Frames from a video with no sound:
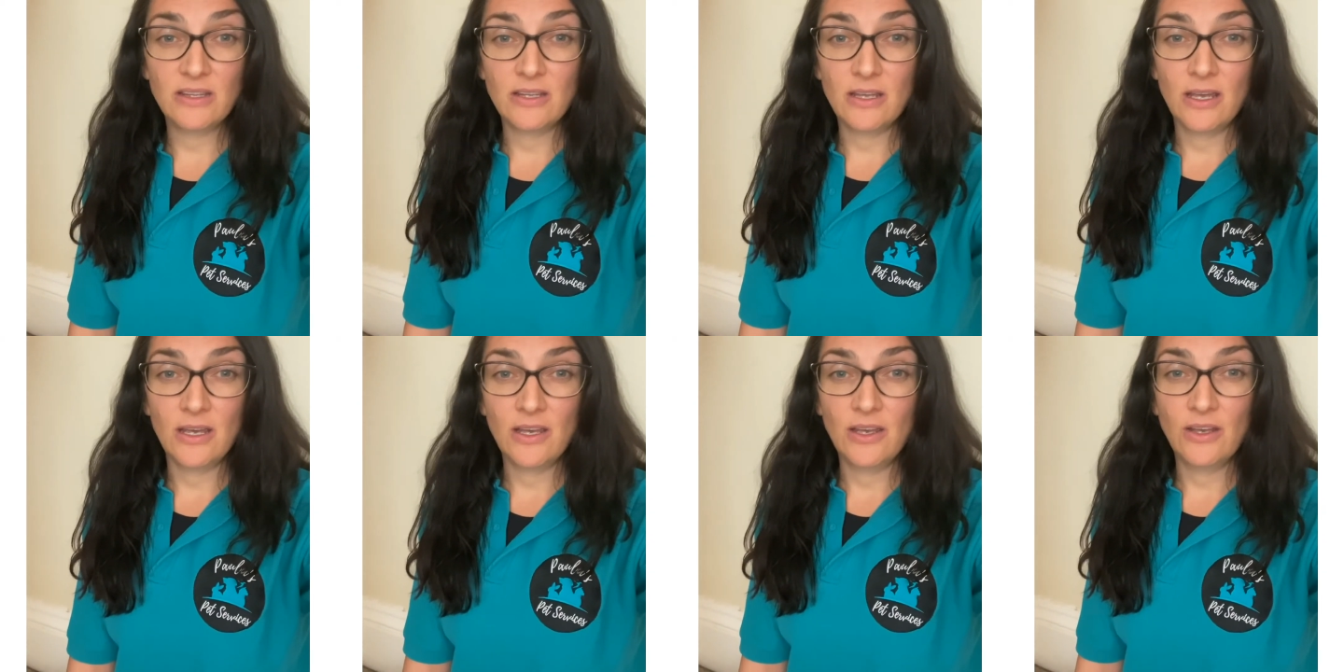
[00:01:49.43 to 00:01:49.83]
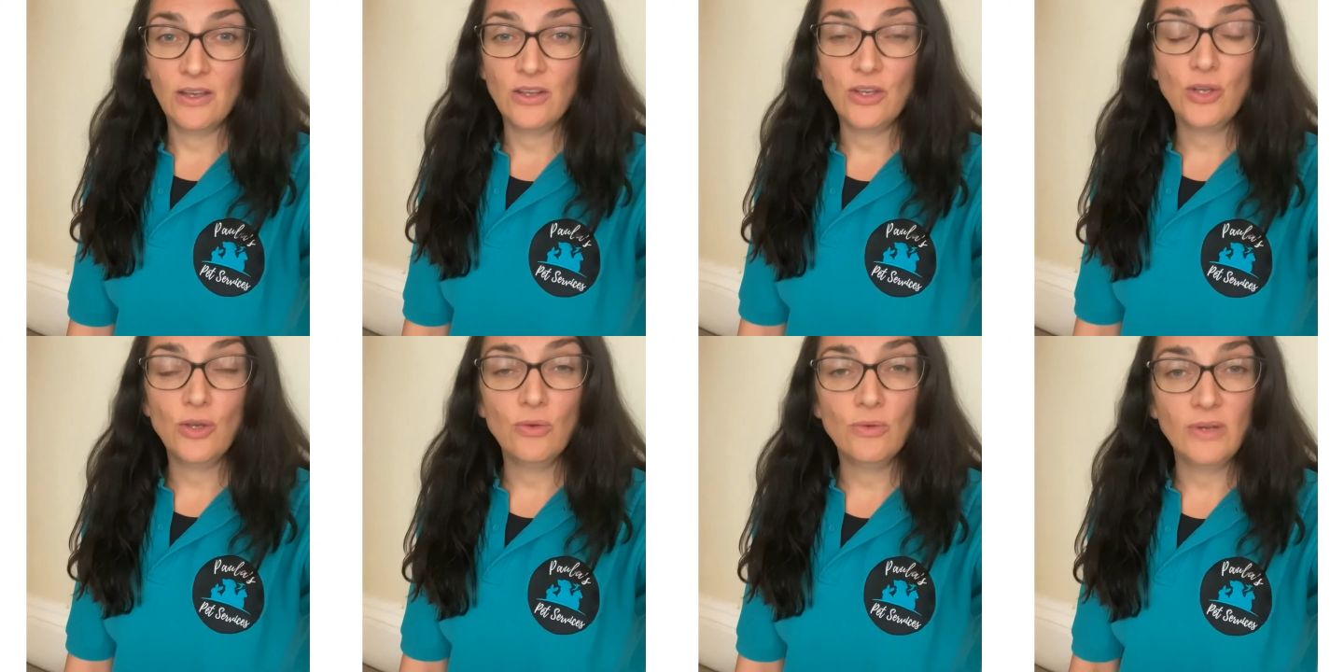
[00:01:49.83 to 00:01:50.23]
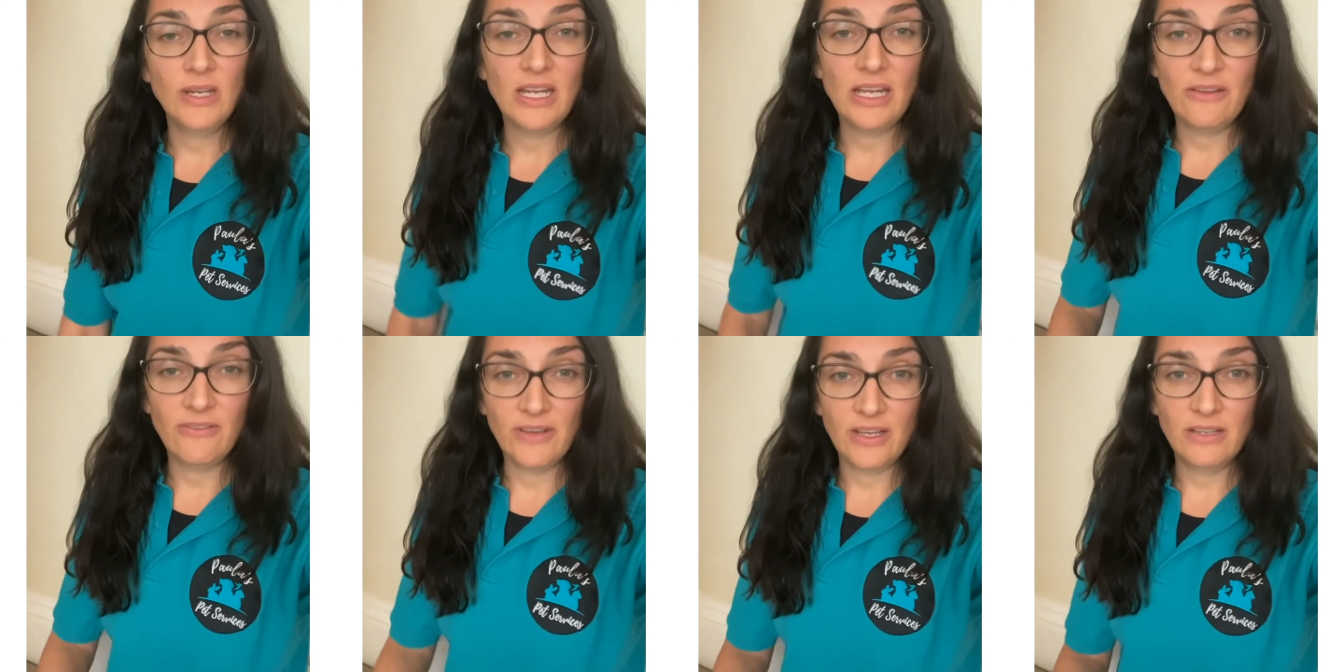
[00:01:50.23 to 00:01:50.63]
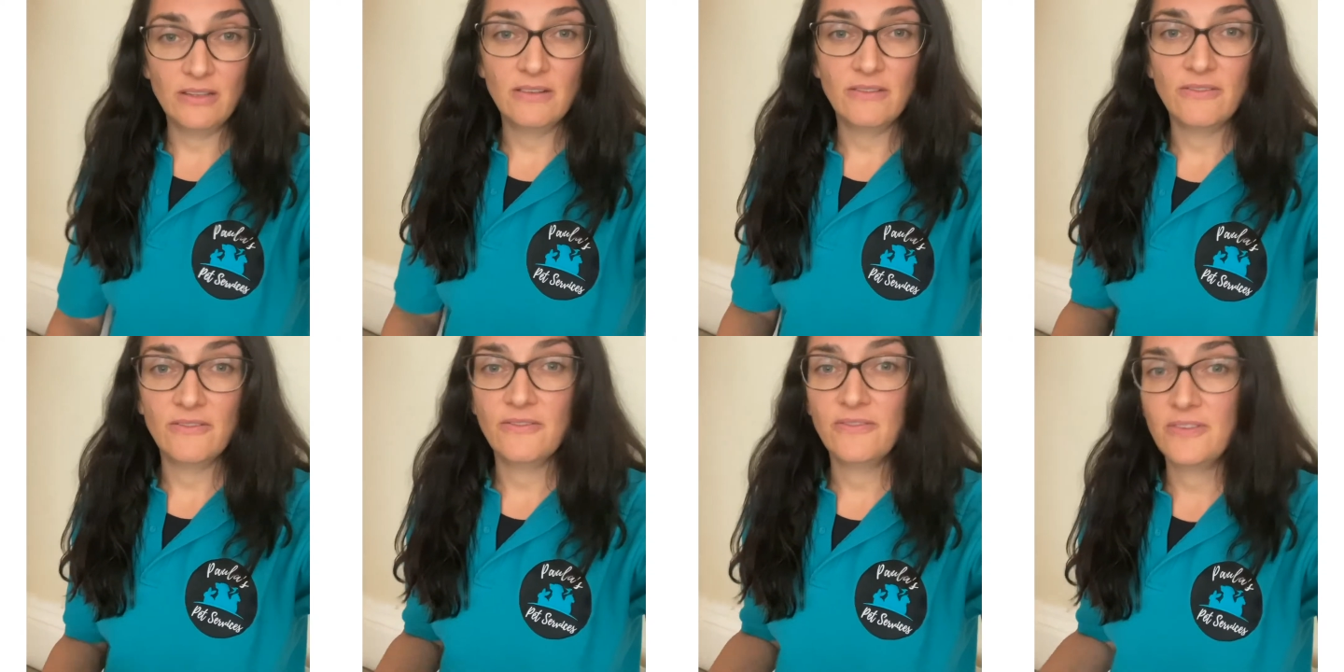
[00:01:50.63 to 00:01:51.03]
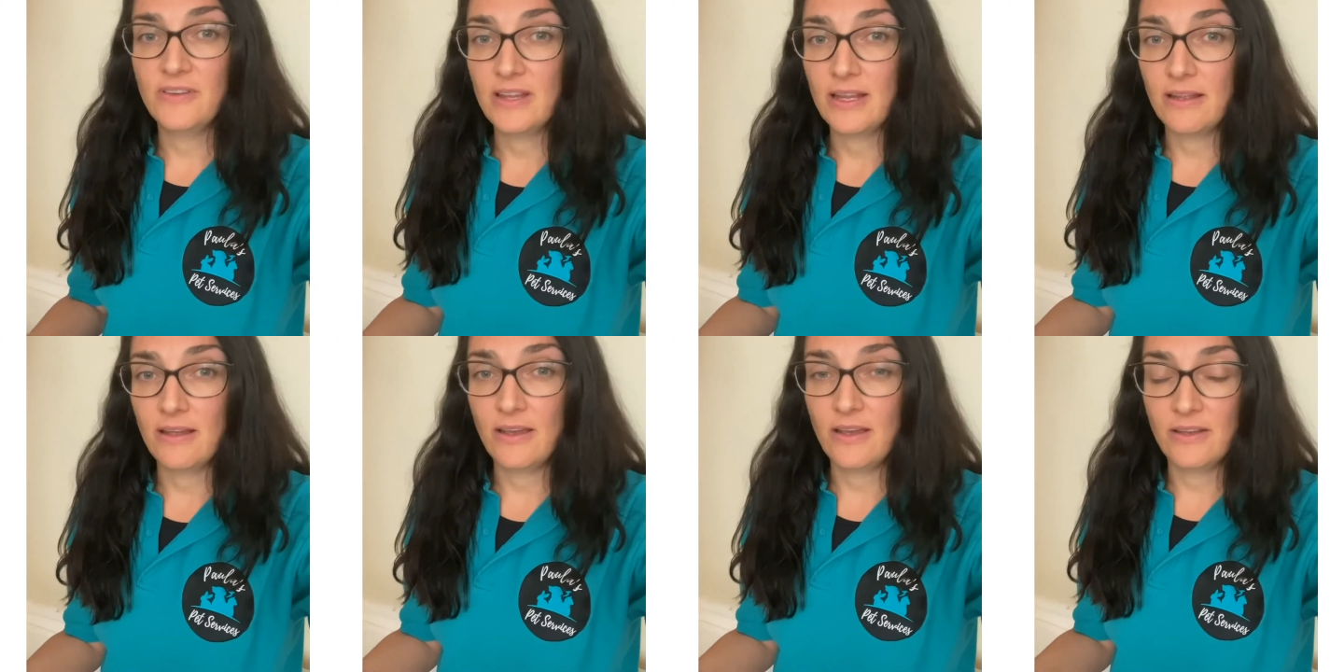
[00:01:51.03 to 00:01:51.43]
the you leaving for
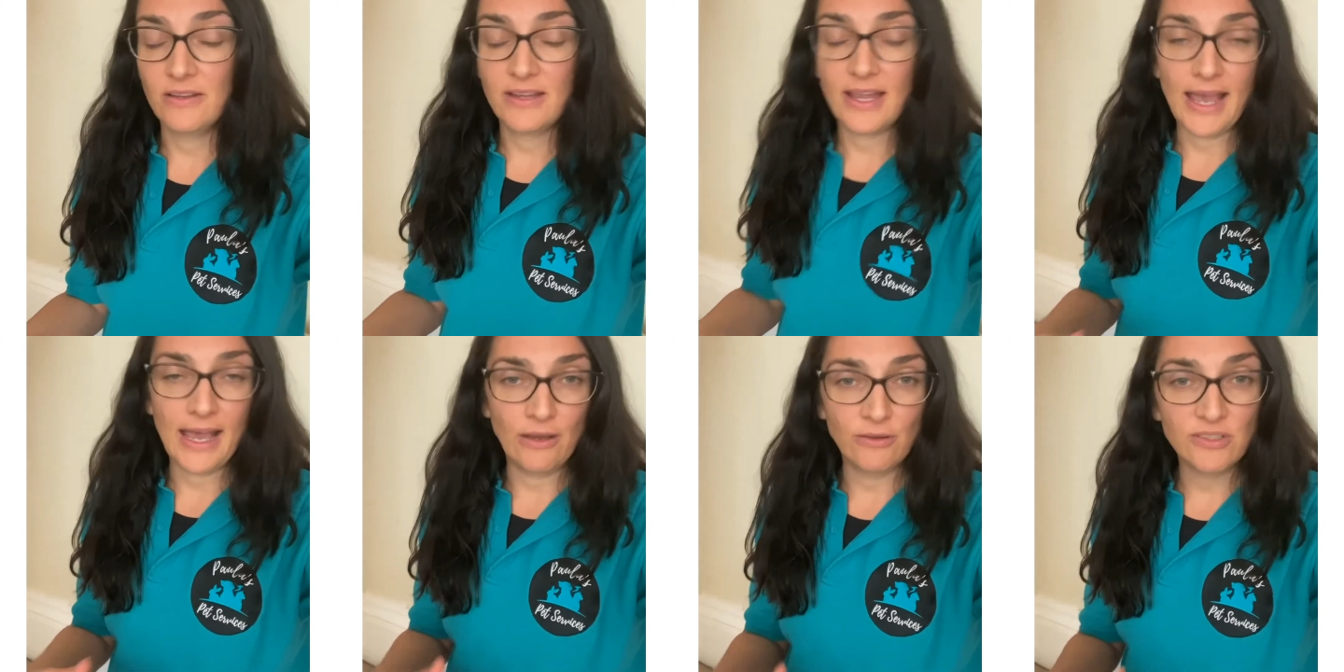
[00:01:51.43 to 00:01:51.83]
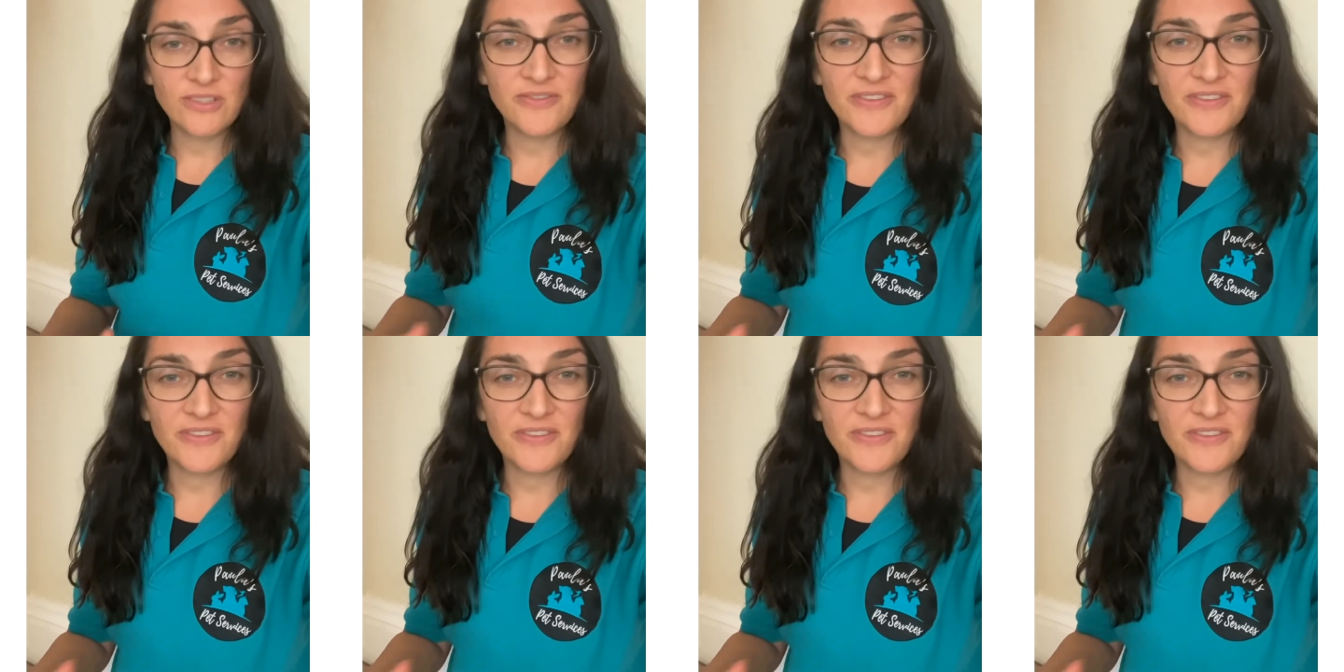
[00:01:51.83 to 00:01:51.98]
the house,